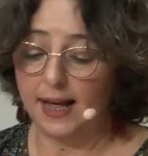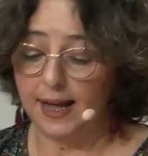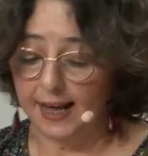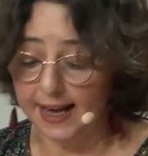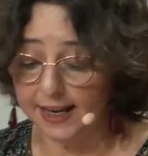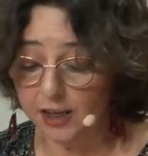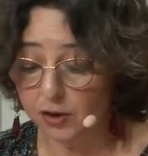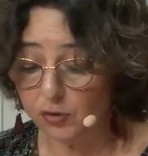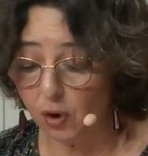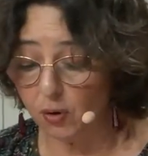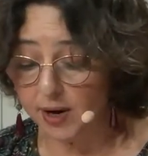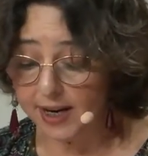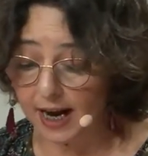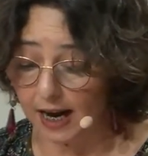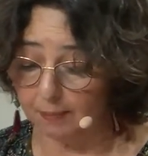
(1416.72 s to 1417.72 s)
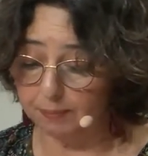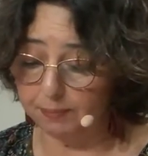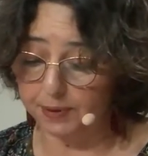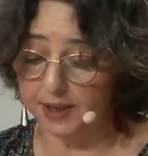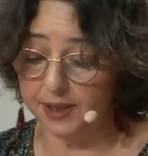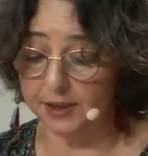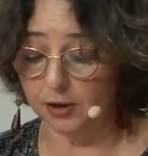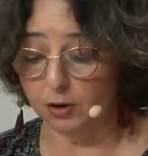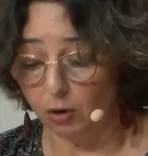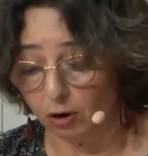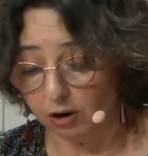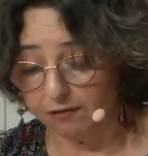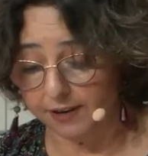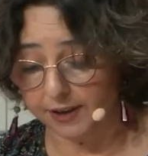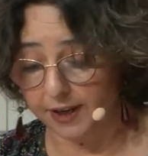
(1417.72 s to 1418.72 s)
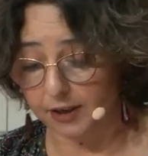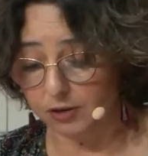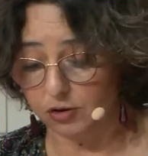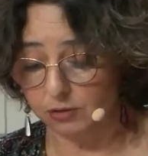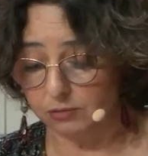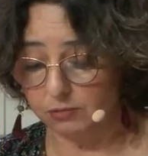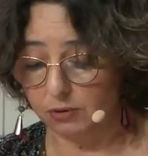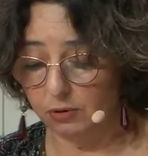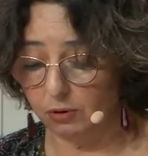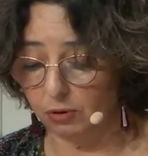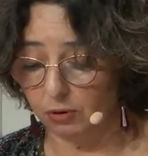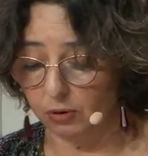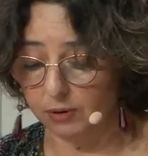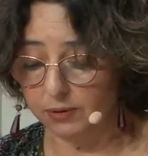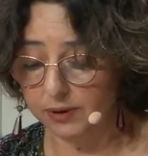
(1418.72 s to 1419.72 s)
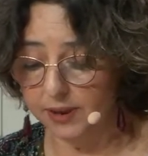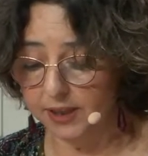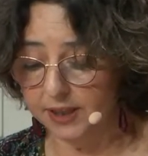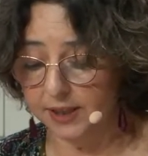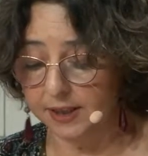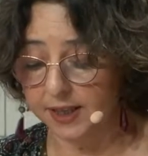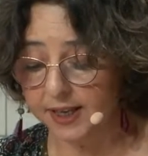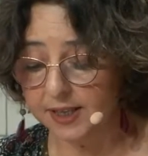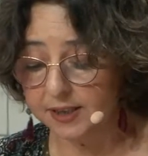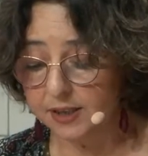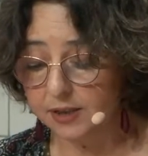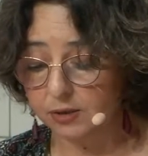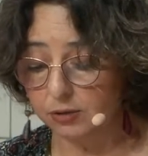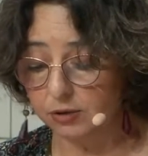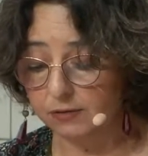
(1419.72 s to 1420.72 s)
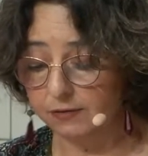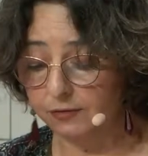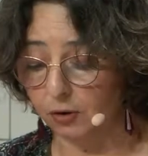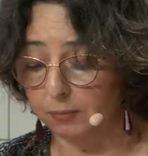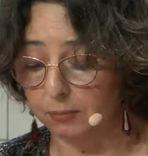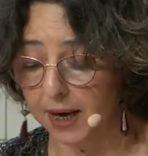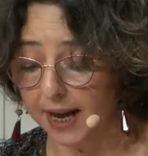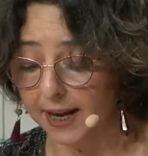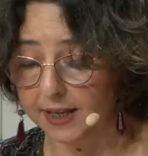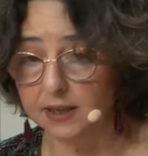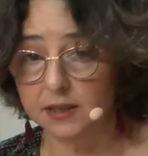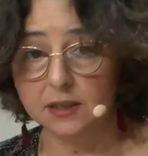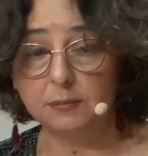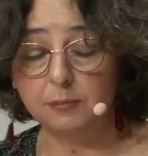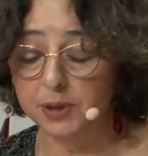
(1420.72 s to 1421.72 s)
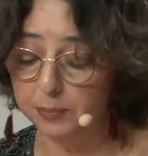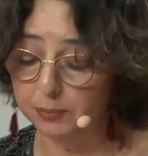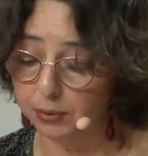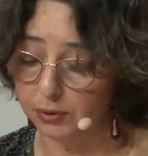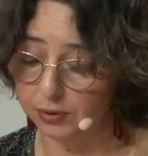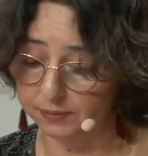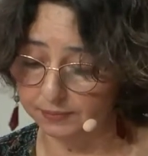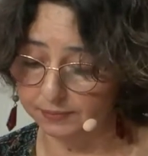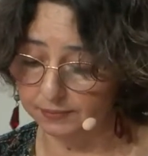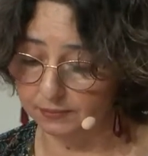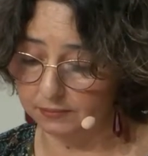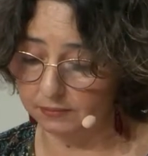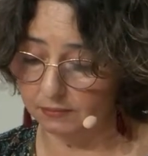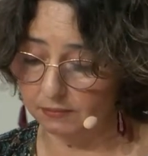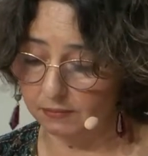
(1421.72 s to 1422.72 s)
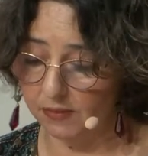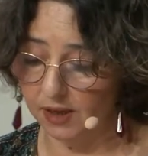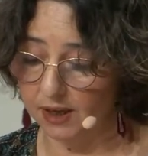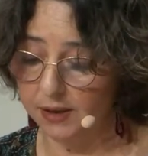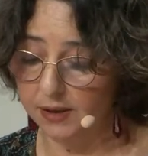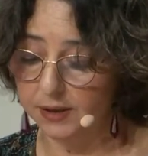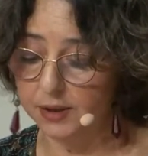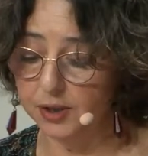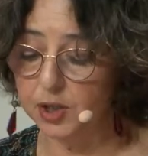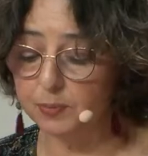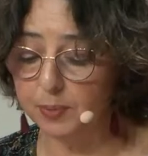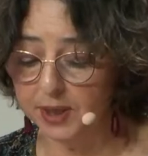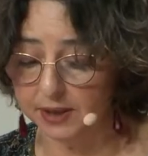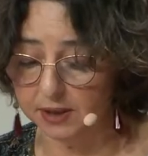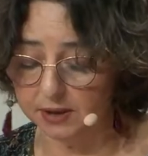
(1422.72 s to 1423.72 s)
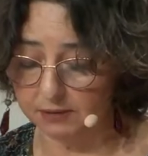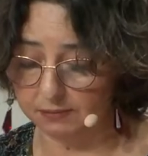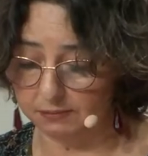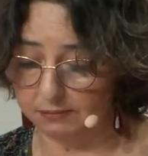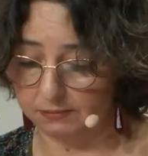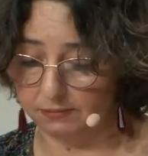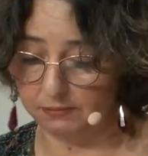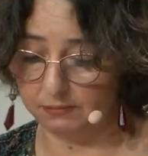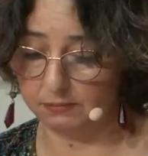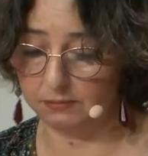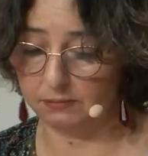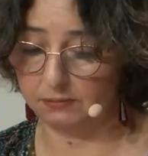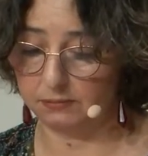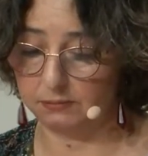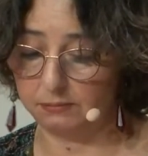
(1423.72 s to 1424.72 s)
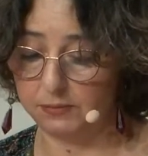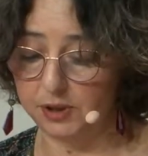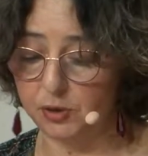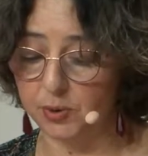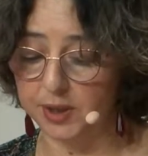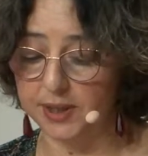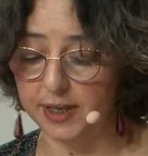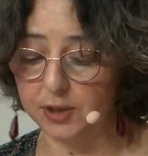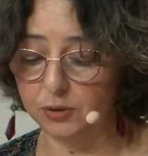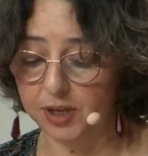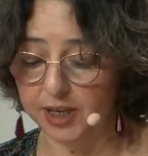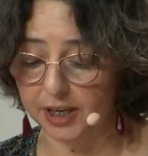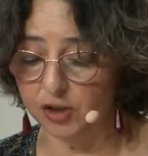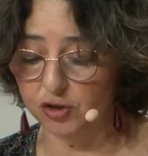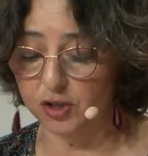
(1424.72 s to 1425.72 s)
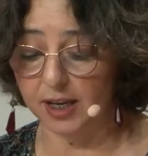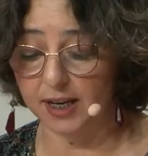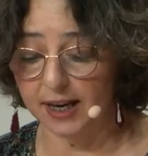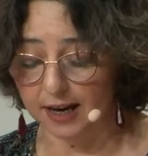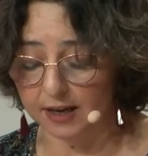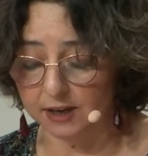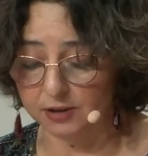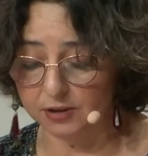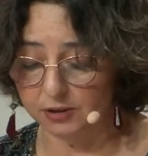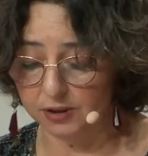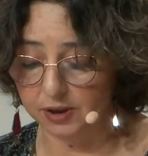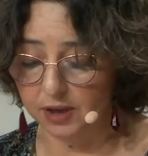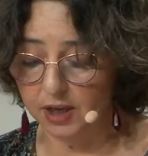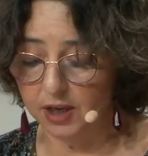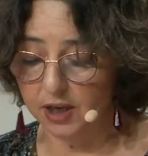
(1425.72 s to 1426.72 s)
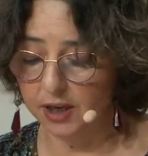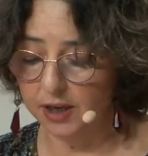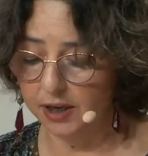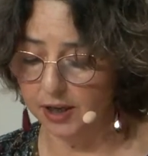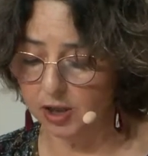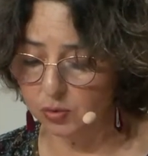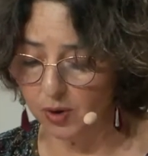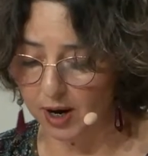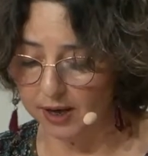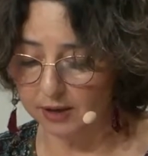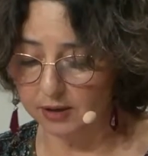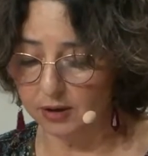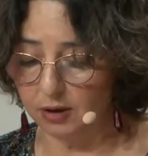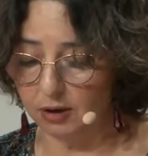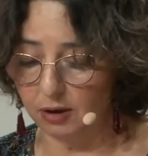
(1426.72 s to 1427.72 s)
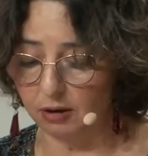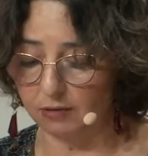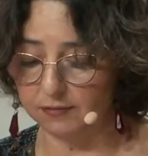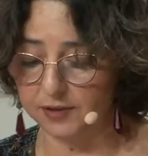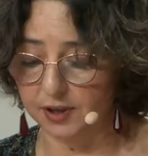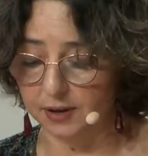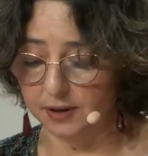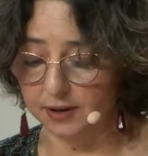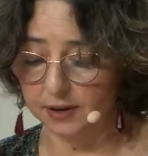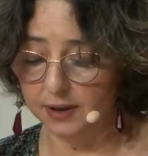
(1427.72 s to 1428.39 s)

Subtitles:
and growing up in an orphanage or in an institute for blind people. The split between education and culture is one of the